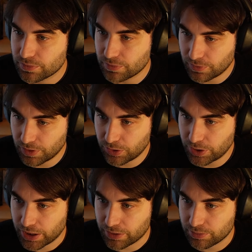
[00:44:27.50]

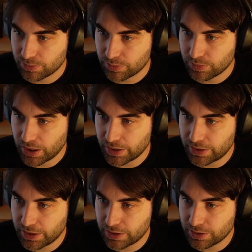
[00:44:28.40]
Okay, I
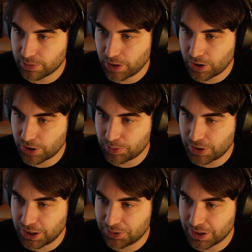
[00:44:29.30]
think I'm gonna be
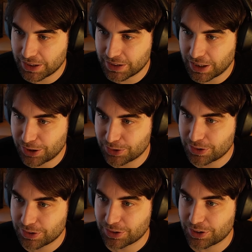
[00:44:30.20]
leaving it now. I'm
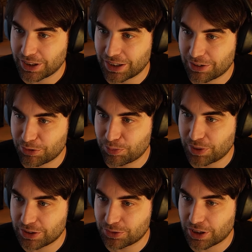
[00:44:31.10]
gonna reply
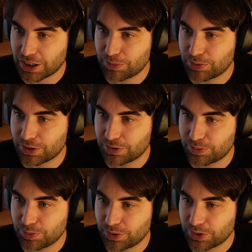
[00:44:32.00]
to a couple of
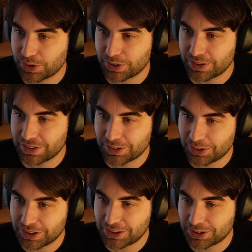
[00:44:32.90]
more
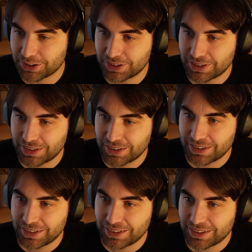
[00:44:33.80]
questions.
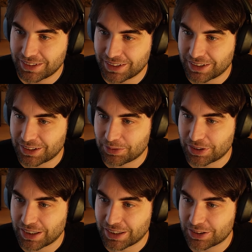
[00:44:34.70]
But
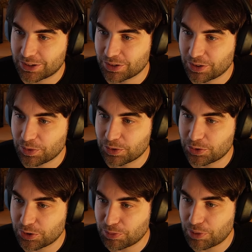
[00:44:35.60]
yeah, do you
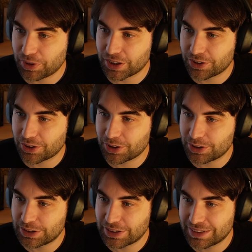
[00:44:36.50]
remember
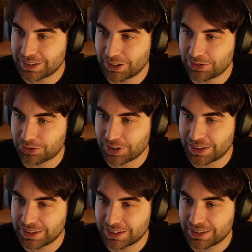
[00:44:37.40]
Godot of
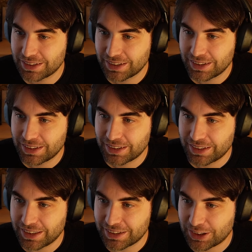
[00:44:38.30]
Reddit?
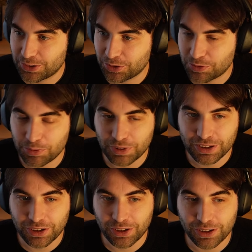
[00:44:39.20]
Yes, I do remember
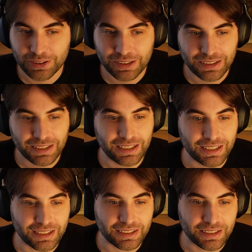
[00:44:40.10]
Godot.
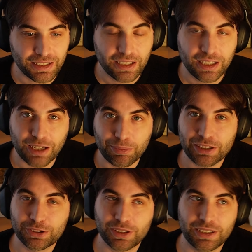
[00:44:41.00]
I'm
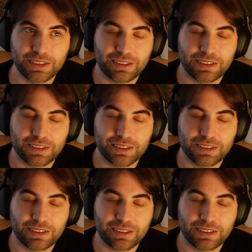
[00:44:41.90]
actually